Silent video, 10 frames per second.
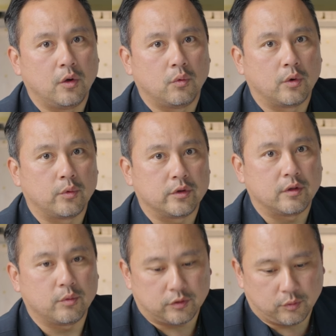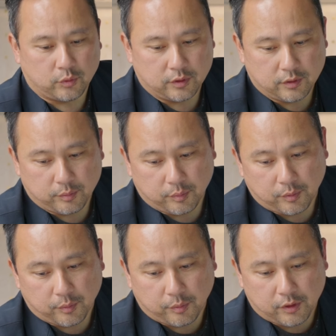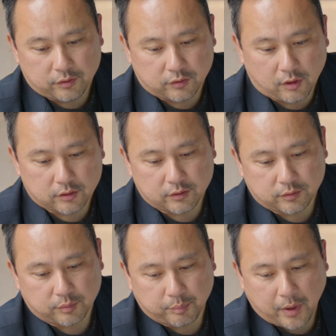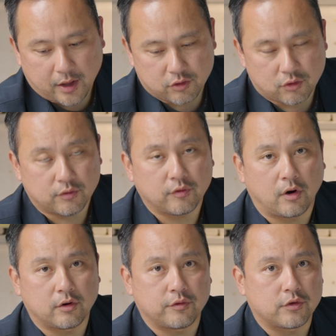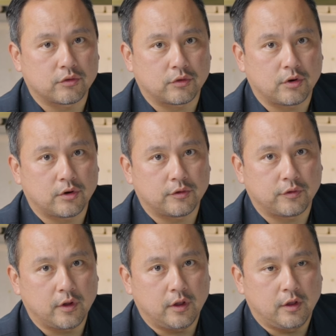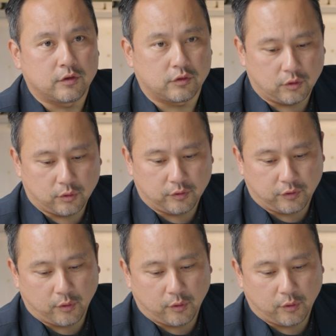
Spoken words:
what we did was we installed this patch of artificial turf. So if they